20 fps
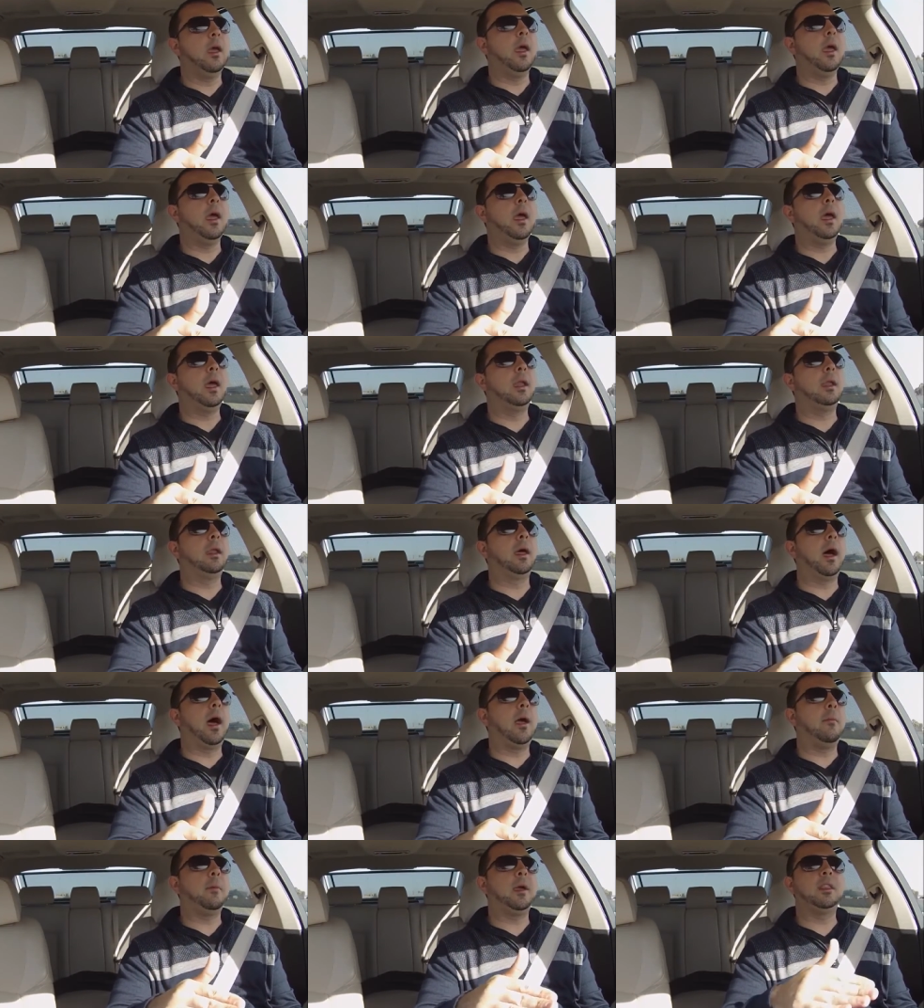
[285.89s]
And
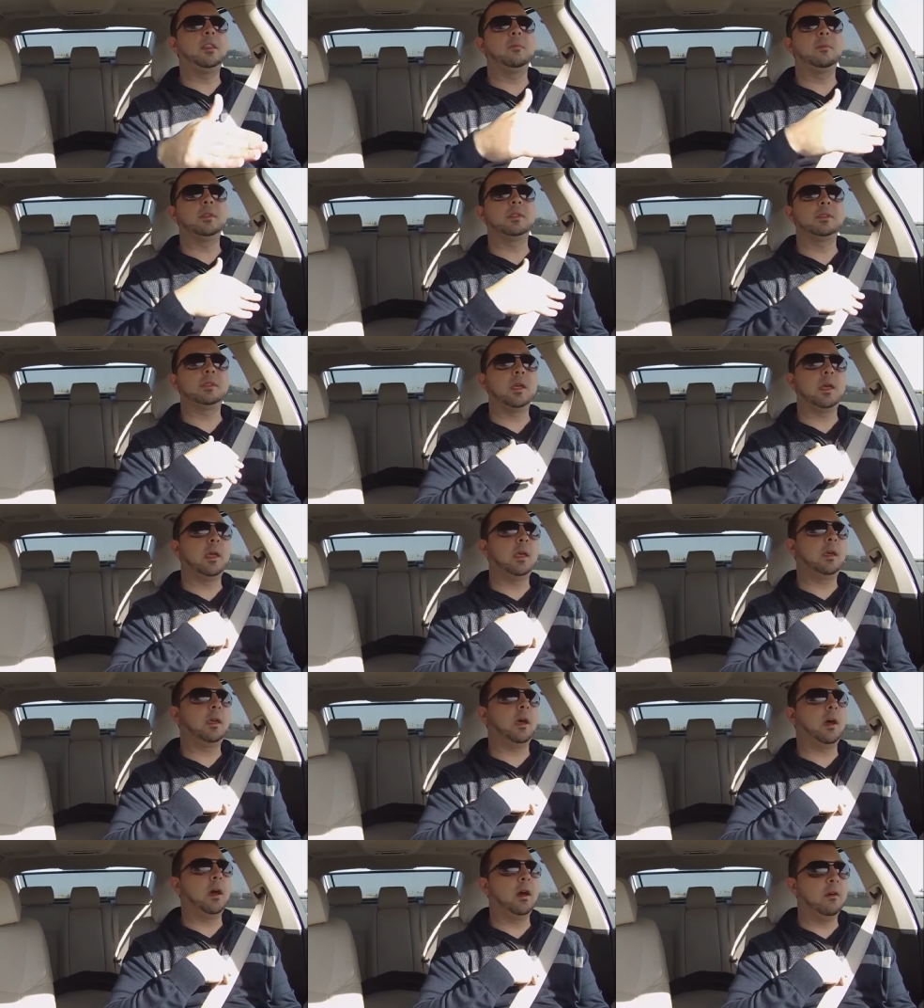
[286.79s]
I made the mistake
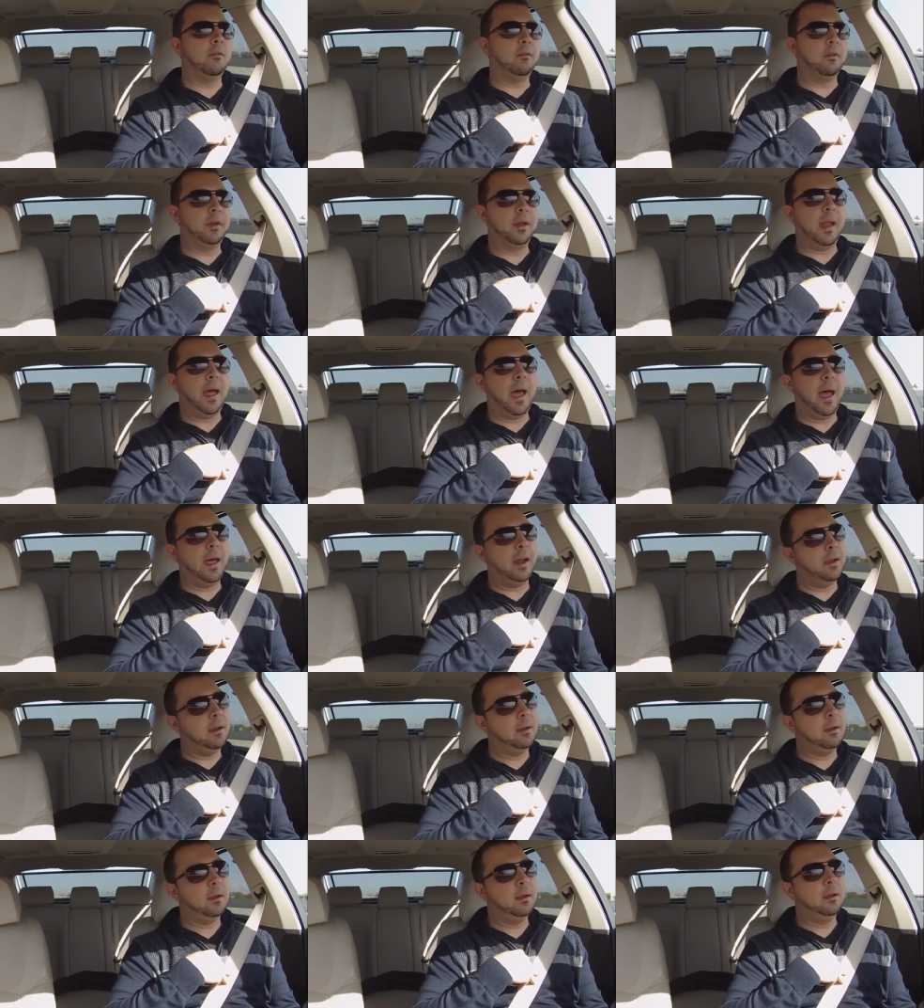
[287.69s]
of not
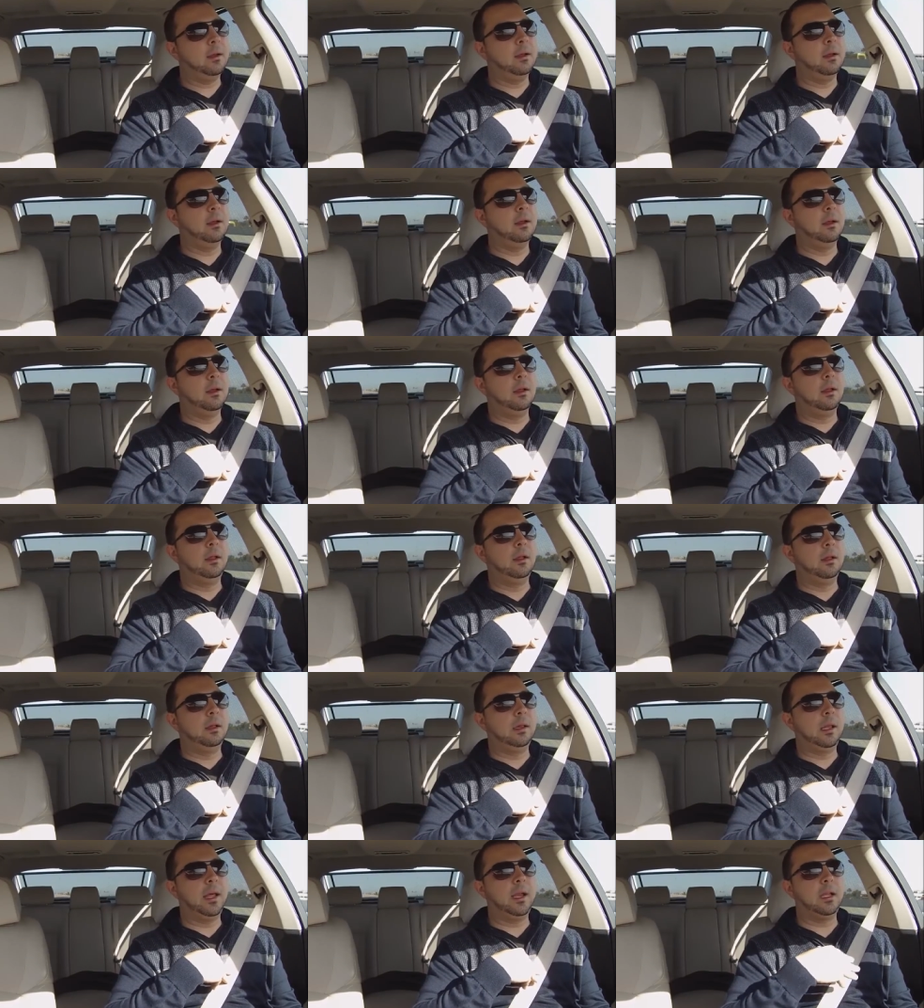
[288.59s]

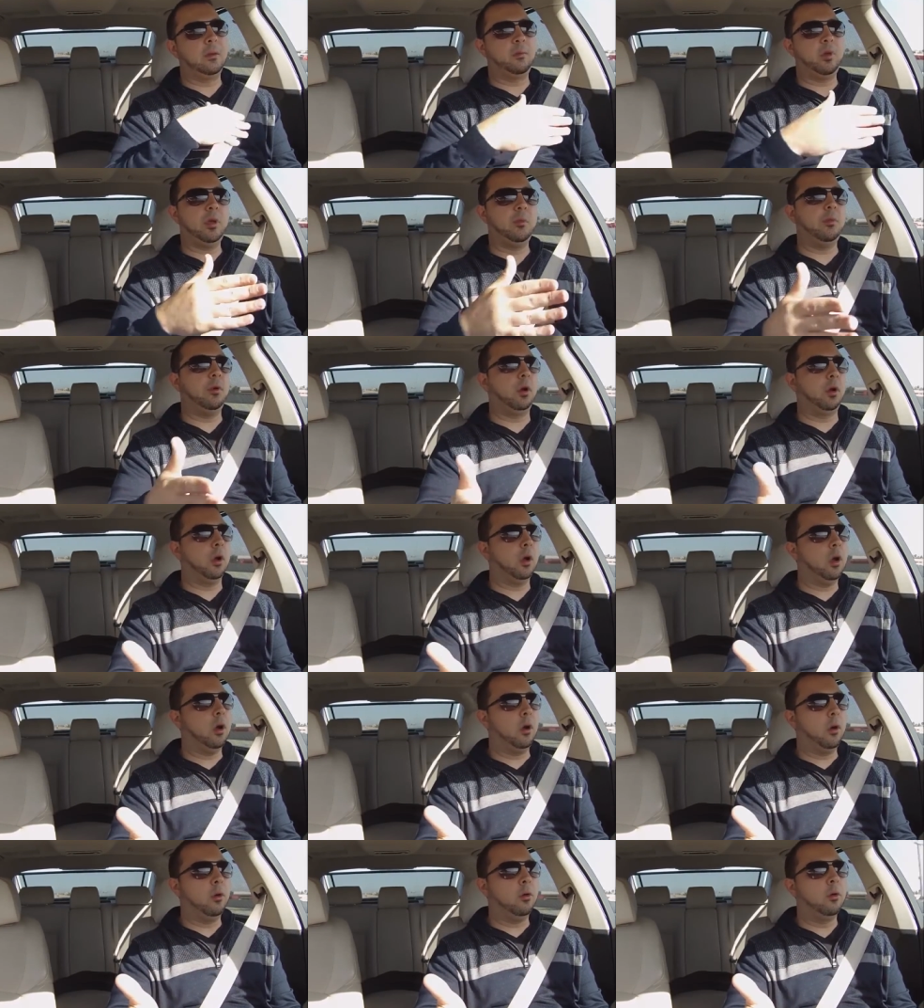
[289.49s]
letting people
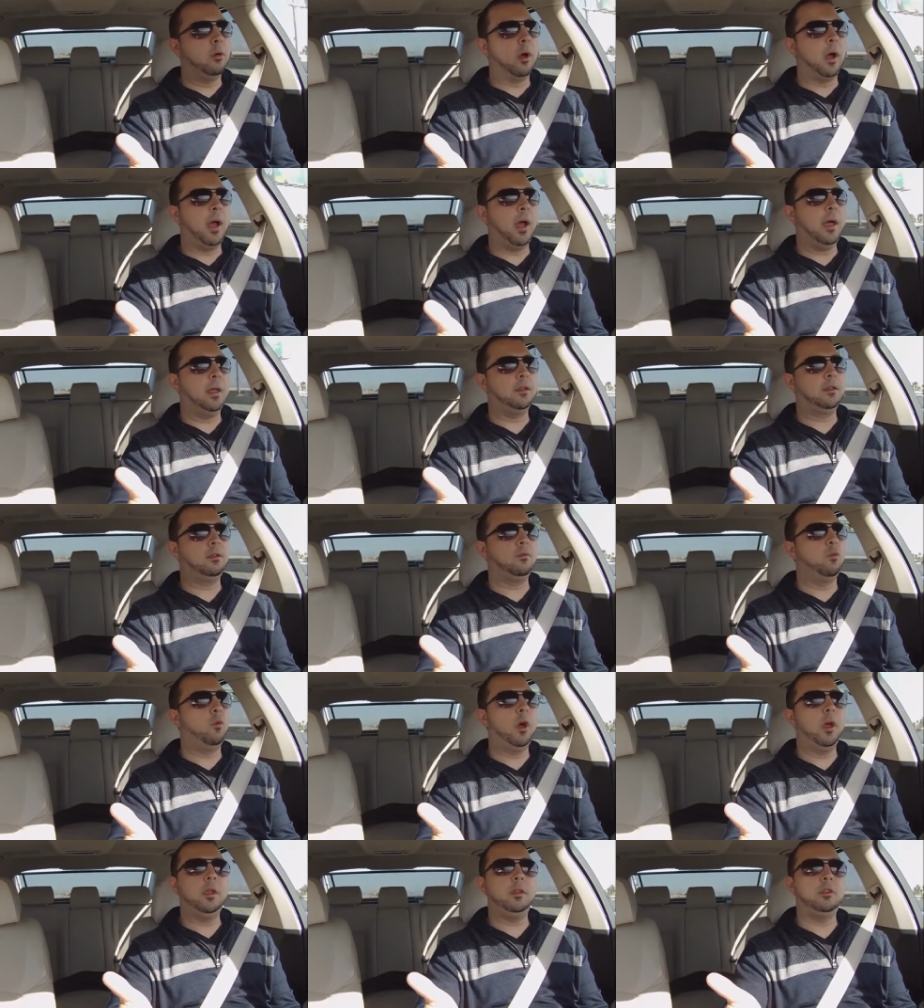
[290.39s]
go. I
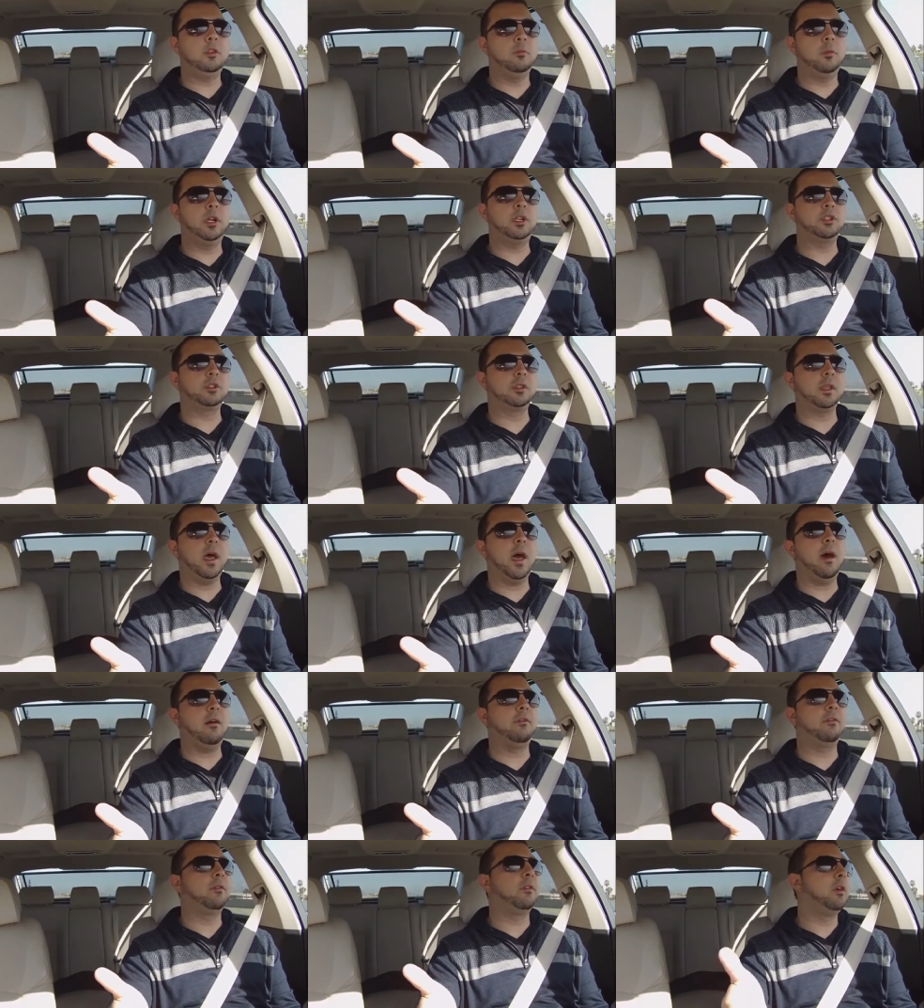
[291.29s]
had way too much
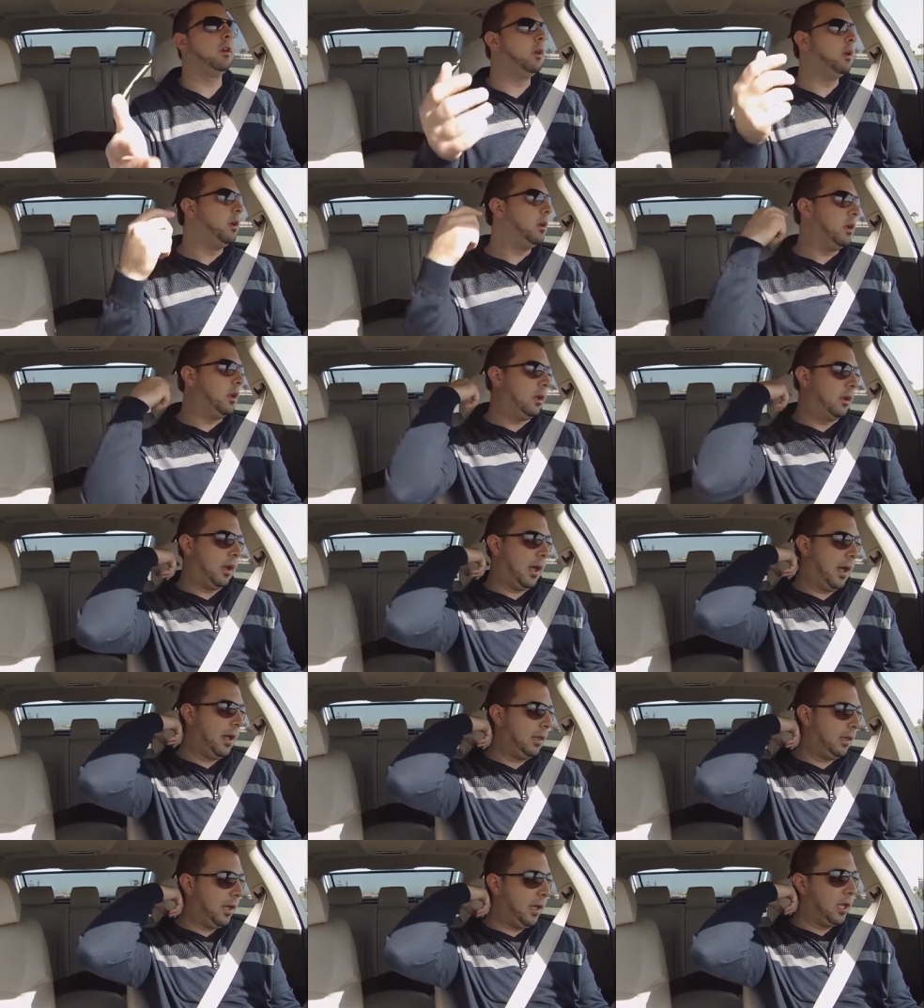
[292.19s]
staff,
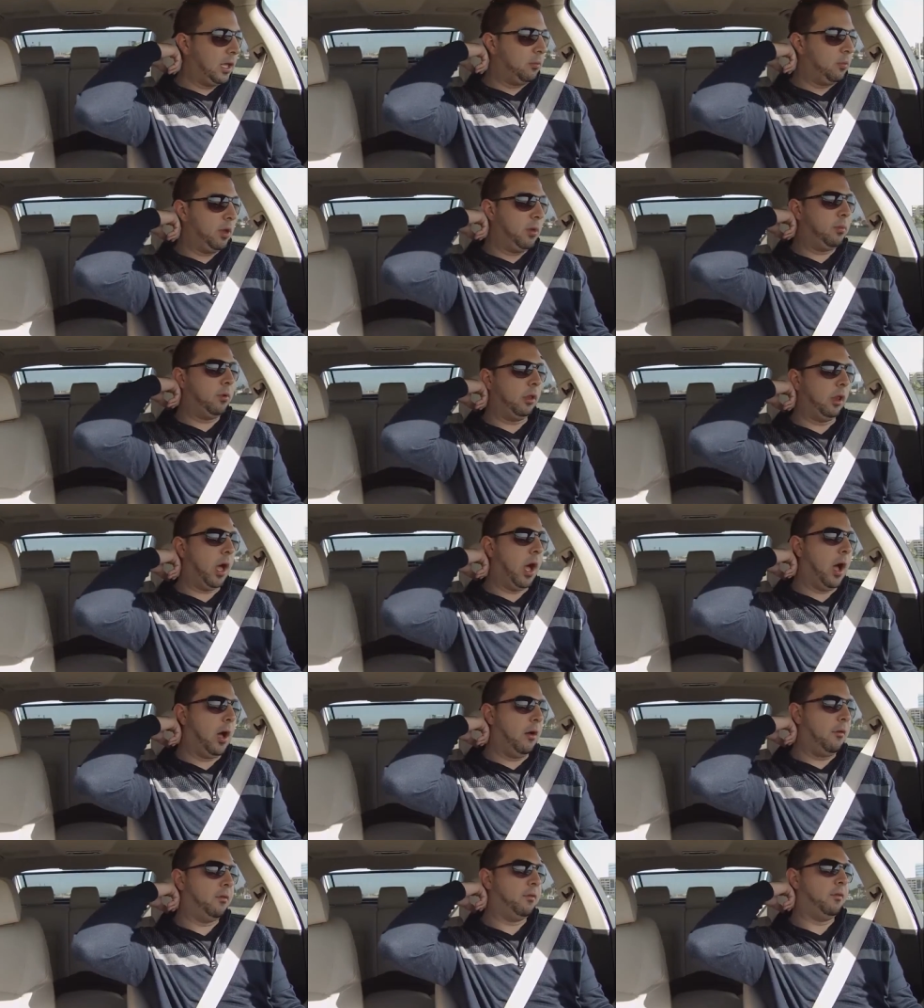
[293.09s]
not laying people
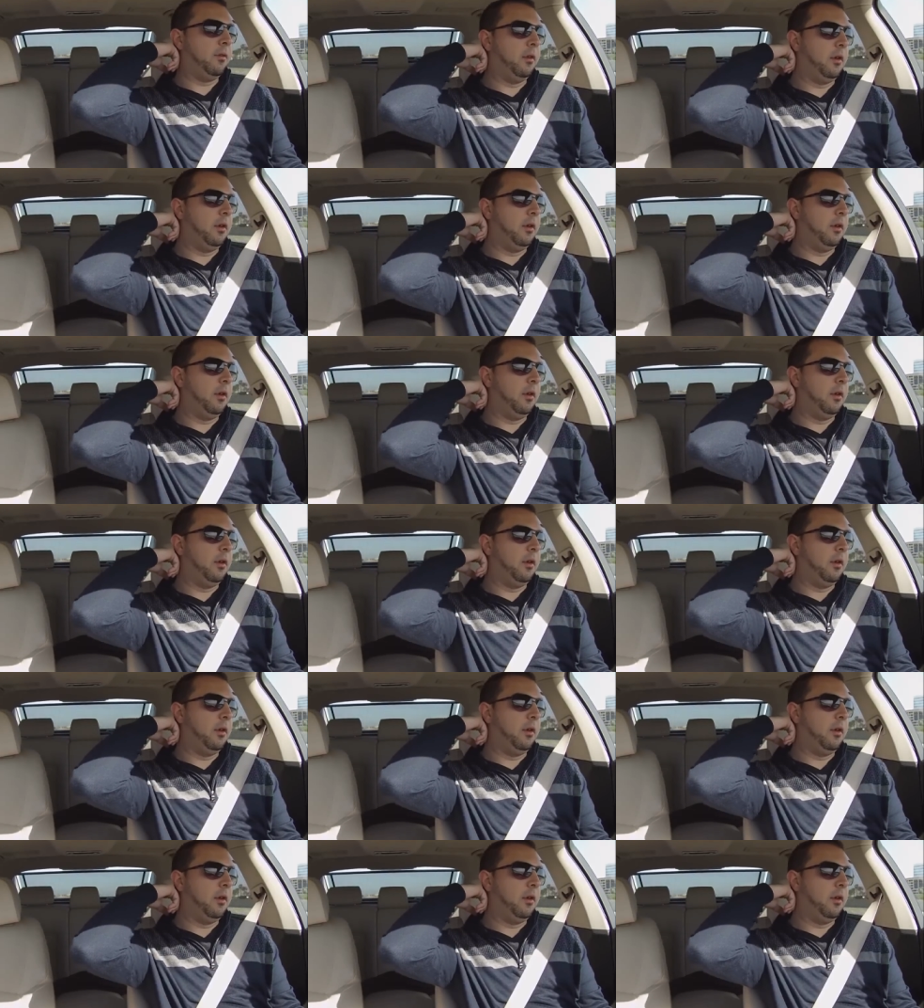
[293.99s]
off.